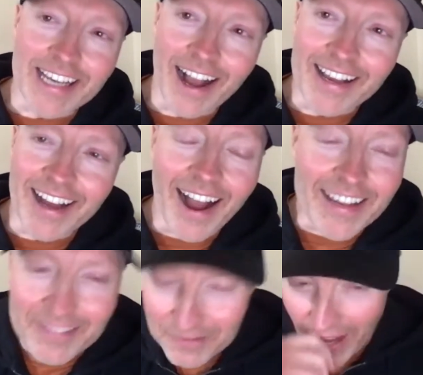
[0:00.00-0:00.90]

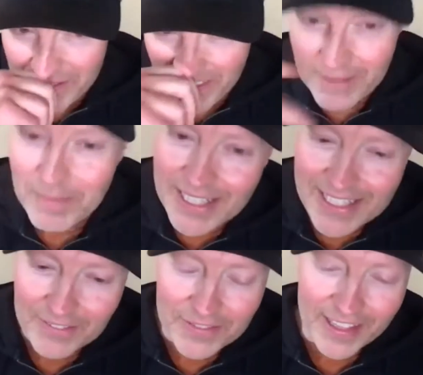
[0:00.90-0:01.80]
I find
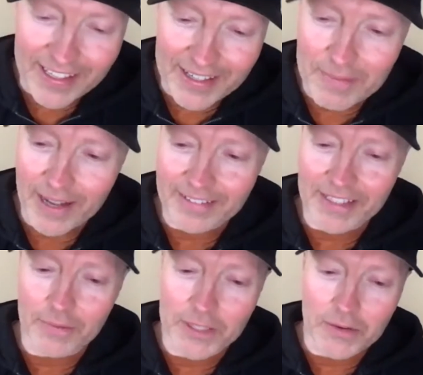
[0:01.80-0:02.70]
myself thinking about, you
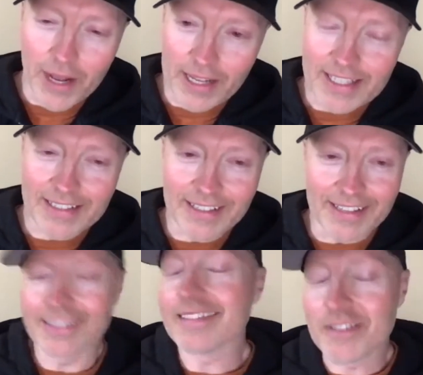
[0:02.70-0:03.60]
know, when you ask
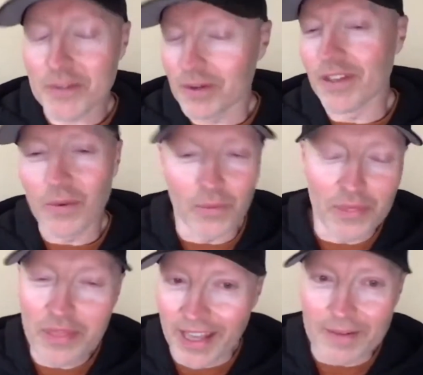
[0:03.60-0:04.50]
it, sort of the whole
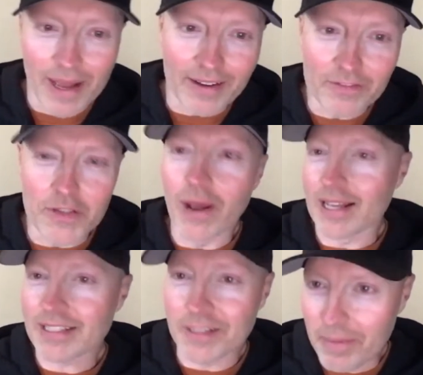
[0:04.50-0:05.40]
thing about if you
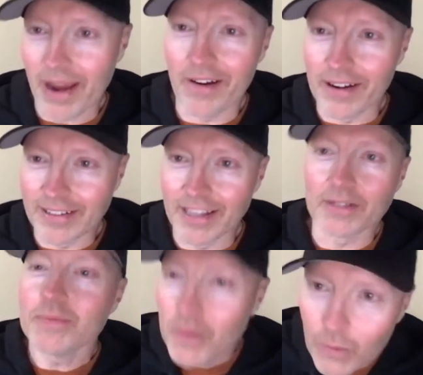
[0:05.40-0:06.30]
asked a parent, like,
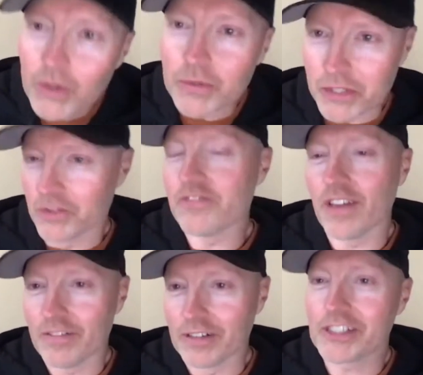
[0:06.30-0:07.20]
who's your
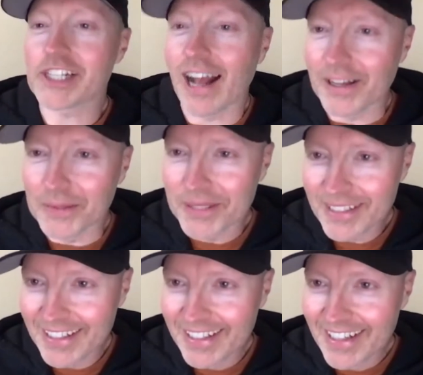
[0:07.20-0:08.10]
favorite child?
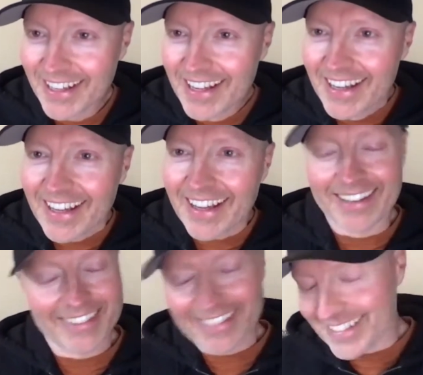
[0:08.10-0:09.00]
Yeah.
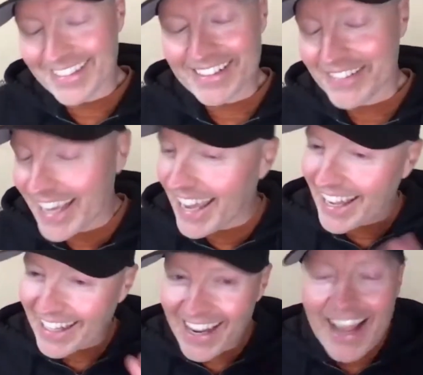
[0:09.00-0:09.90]
And you
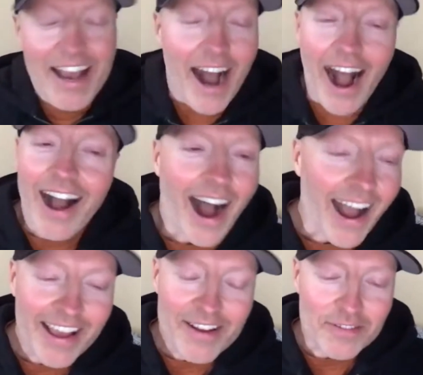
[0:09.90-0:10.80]
can't.
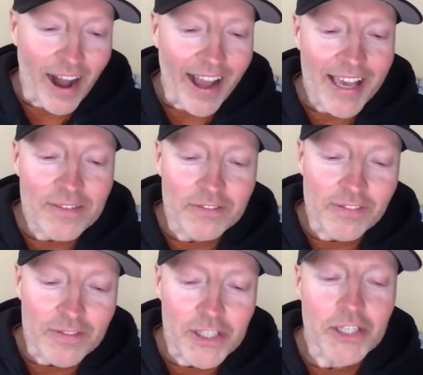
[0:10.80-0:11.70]
I have
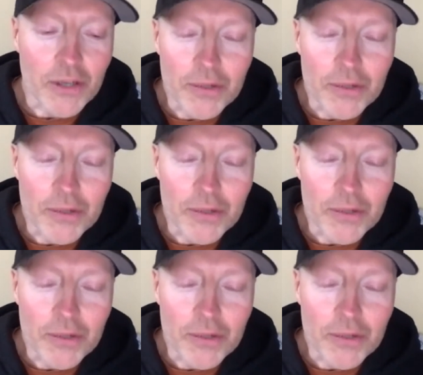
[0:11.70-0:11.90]
so